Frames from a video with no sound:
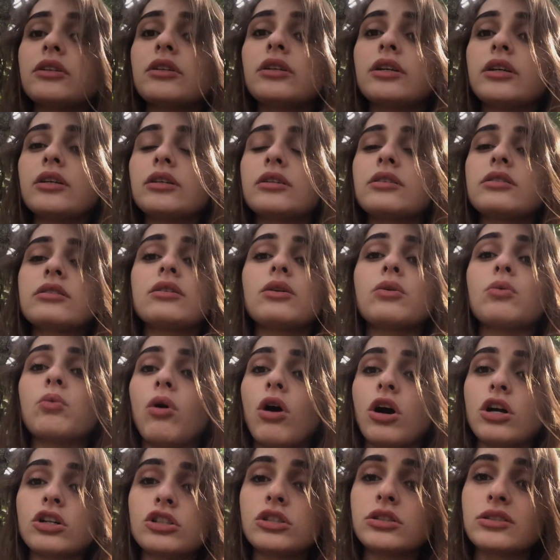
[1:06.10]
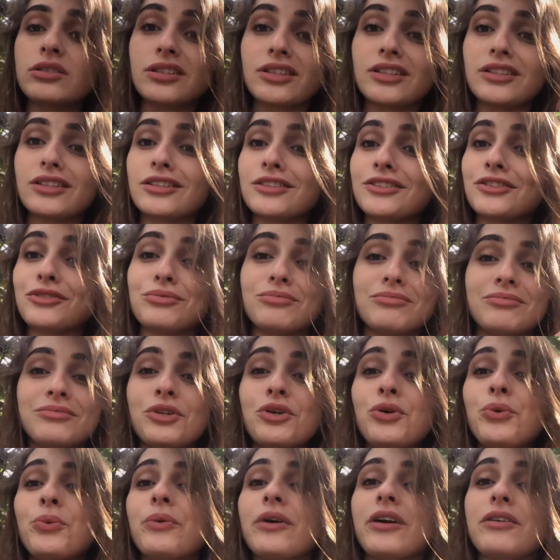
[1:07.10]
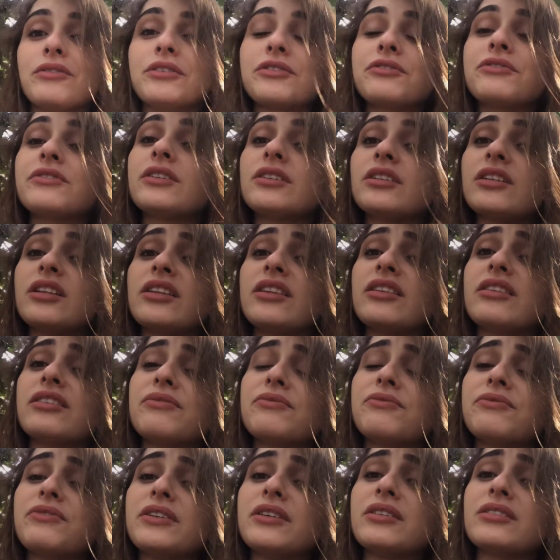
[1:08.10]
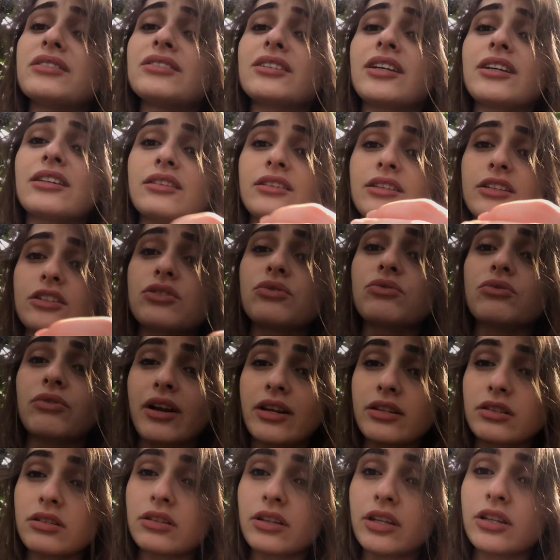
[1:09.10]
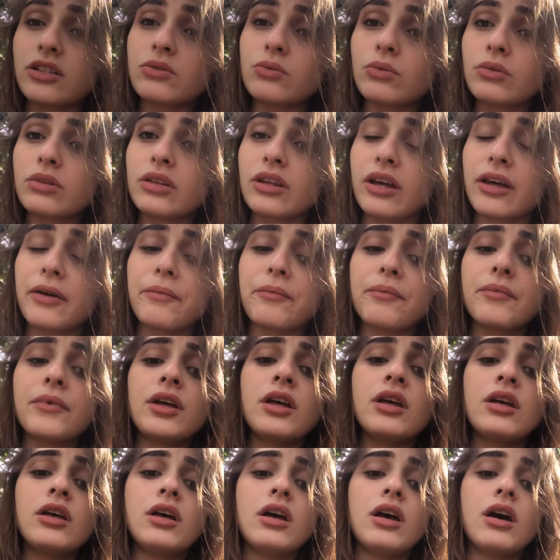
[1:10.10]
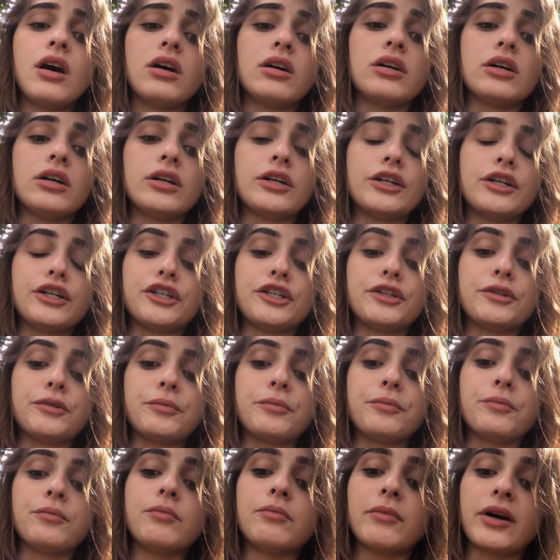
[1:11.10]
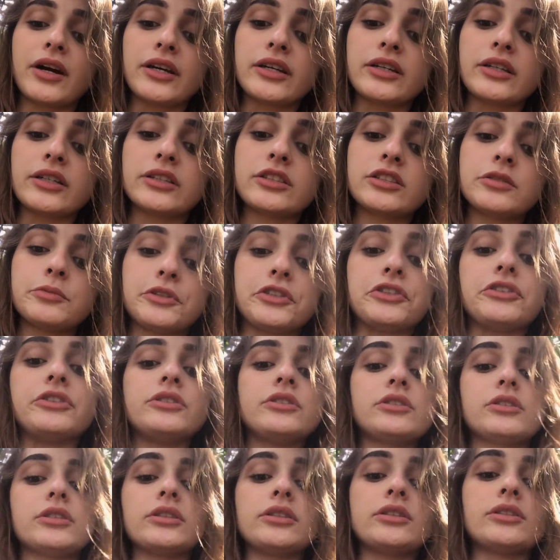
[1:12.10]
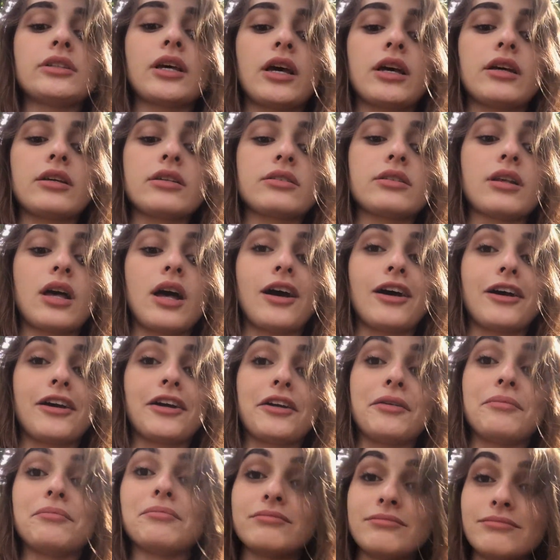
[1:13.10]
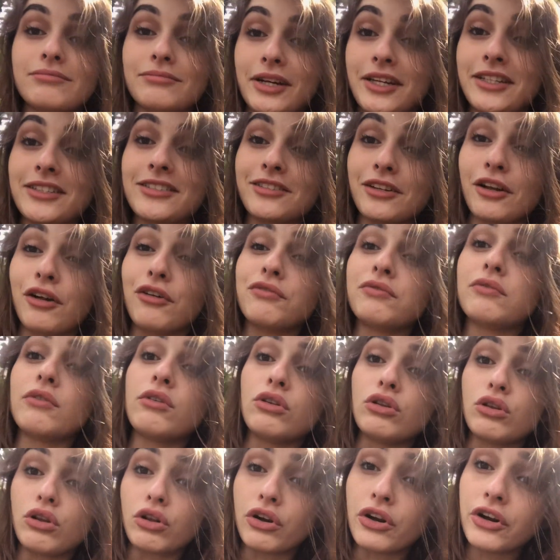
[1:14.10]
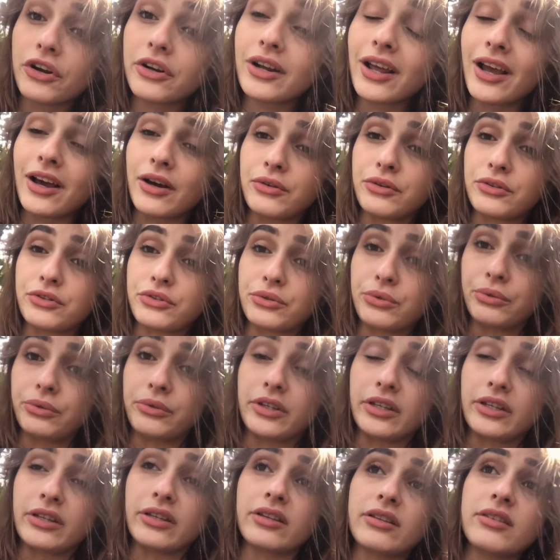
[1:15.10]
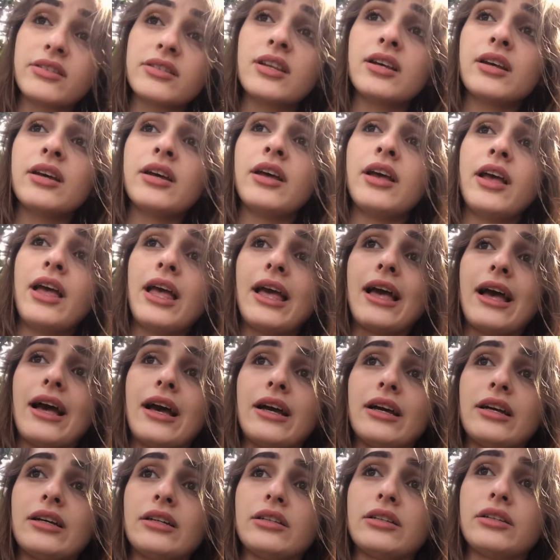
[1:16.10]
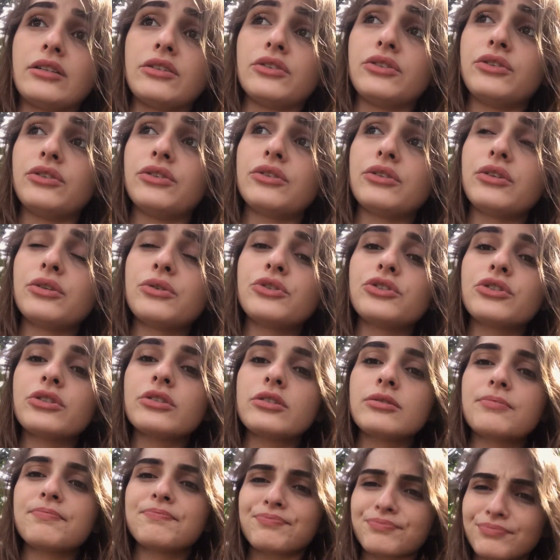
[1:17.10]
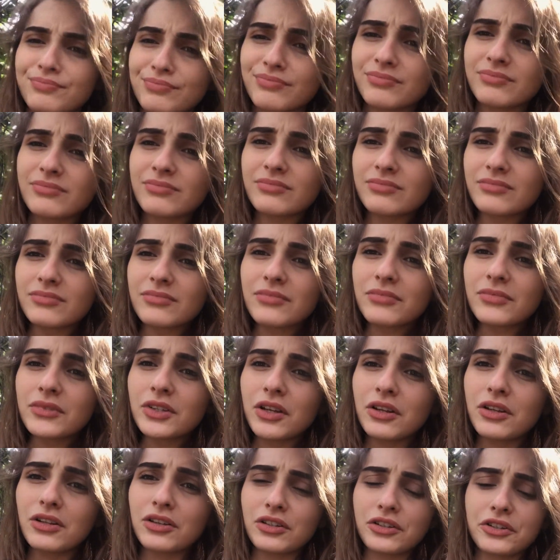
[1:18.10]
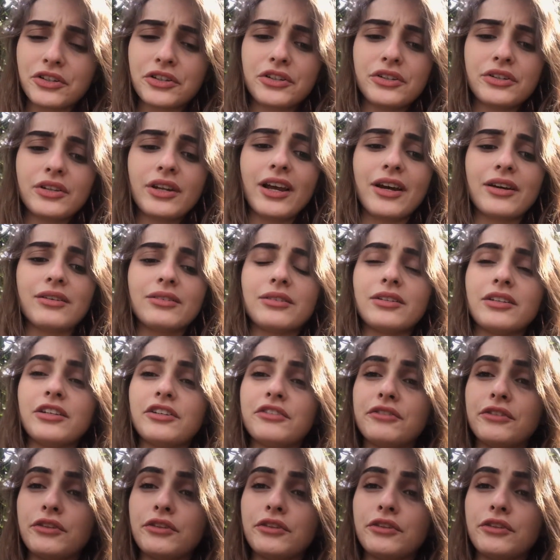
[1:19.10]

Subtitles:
it is that watches this and whoever feels like this resonates with them, my experiences as I myself learn how to do this, and, just learn how to live